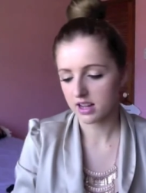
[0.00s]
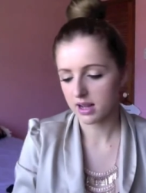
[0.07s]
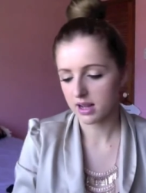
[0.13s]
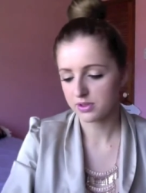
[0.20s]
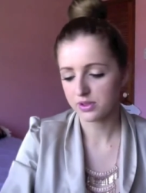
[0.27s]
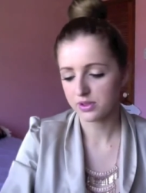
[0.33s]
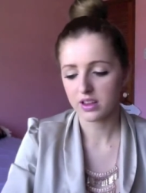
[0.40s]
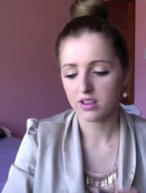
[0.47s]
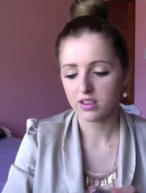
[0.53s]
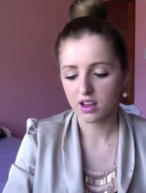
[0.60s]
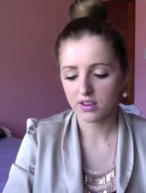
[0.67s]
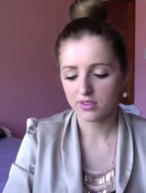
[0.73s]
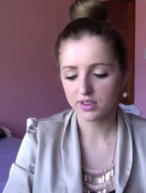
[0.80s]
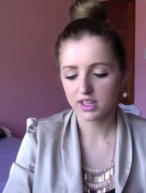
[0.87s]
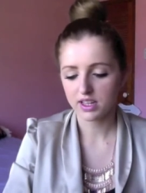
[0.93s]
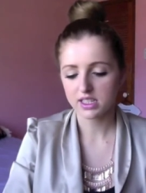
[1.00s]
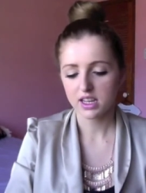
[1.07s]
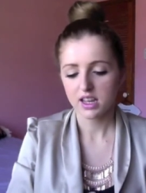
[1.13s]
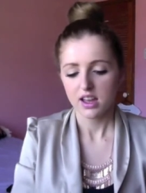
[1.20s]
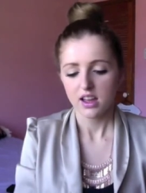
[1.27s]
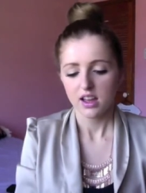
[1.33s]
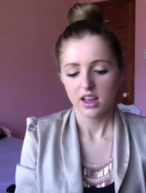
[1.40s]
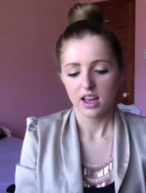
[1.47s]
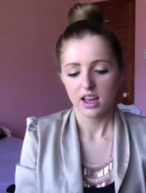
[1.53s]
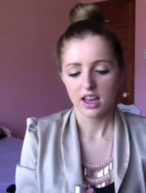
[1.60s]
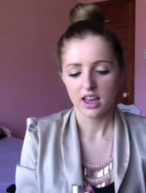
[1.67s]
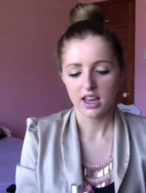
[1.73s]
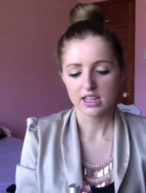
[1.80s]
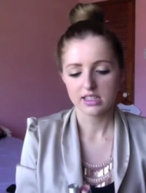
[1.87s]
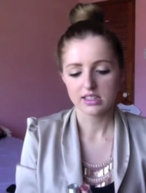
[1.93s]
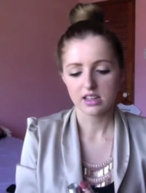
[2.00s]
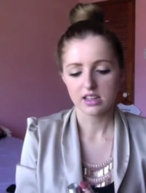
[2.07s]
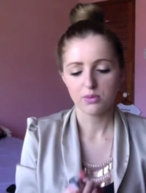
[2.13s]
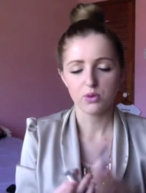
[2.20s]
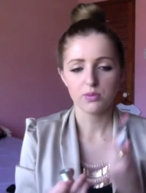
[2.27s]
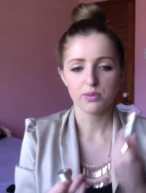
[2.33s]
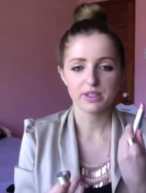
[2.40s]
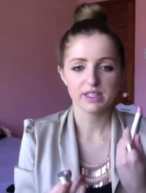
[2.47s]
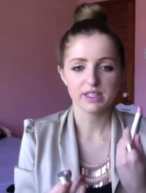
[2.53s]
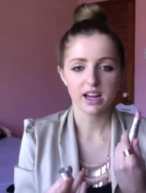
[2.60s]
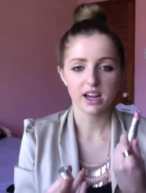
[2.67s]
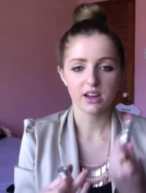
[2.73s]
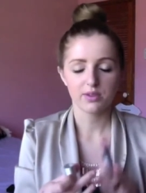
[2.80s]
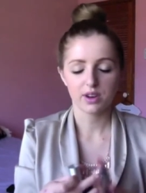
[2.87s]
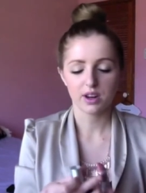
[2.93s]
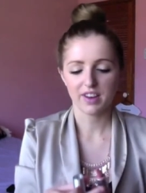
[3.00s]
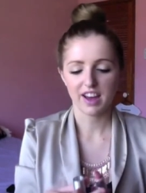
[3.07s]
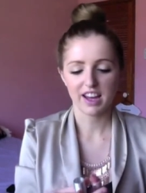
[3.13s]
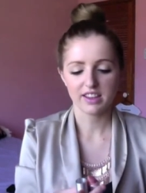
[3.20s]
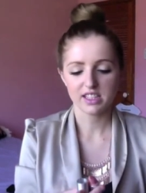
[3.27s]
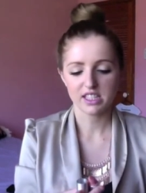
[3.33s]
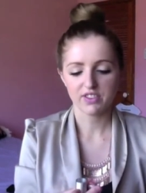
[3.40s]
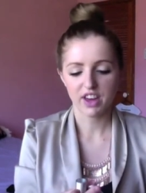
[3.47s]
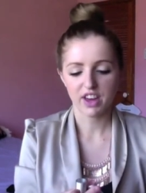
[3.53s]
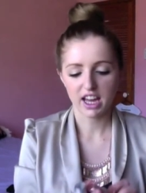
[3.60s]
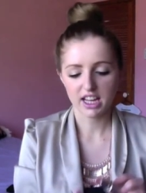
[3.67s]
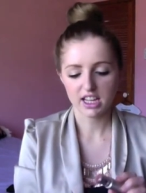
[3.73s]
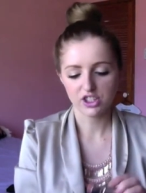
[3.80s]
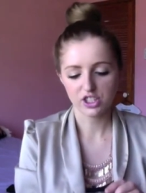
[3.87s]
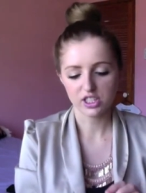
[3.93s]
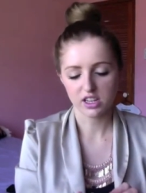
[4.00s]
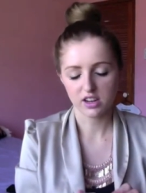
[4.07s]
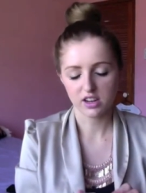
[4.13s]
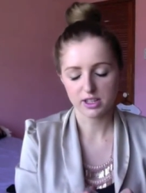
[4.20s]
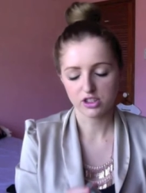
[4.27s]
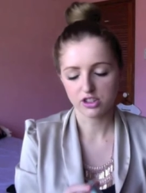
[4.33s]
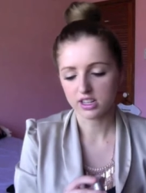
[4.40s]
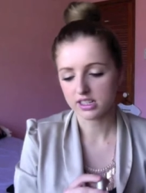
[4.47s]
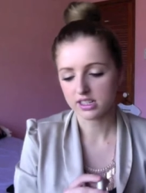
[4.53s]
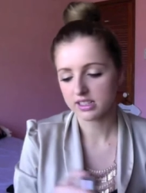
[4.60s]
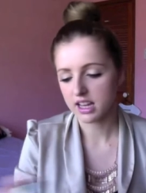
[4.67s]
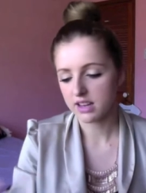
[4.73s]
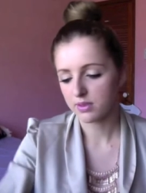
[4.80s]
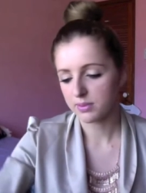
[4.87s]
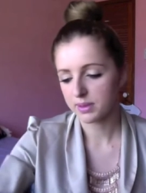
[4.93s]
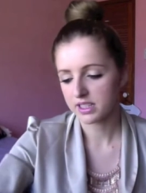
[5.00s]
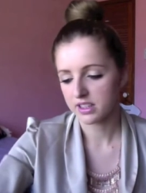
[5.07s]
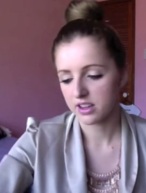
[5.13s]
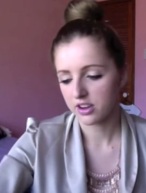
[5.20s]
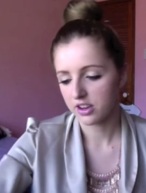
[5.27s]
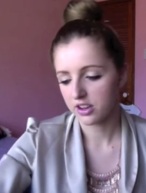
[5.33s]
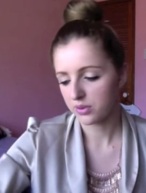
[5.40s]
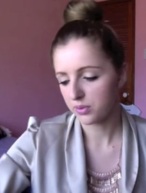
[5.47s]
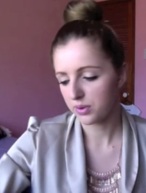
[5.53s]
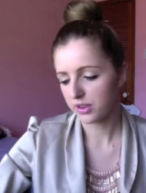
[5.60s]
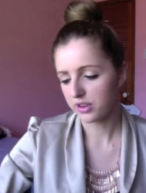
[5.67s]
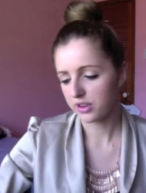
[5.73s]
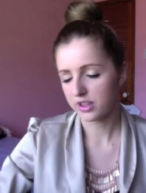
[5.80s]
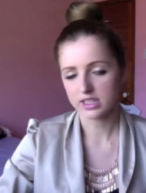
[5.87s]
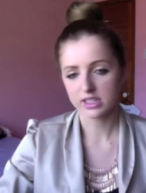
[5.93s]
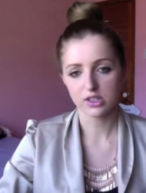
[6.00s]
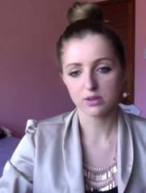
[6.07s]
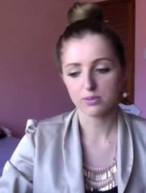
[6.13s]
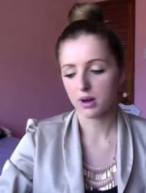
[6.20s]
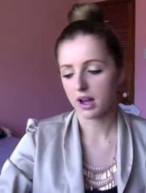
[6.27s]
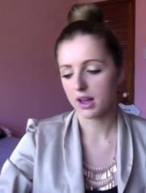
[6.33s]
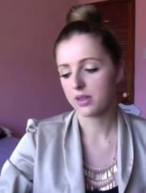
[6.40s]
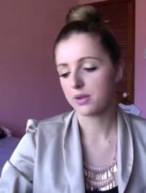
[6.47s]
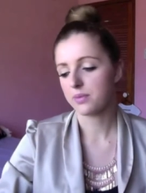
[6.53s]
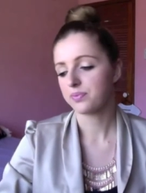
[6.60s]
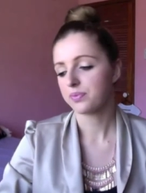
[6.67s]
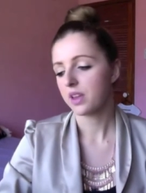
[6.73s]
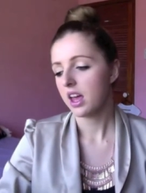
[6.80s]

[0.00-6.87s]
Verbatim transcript: I absolutely love it. And I'm almost out of it. I've had this for ages and I've been trying to save it because I don't know whether you can still buy them.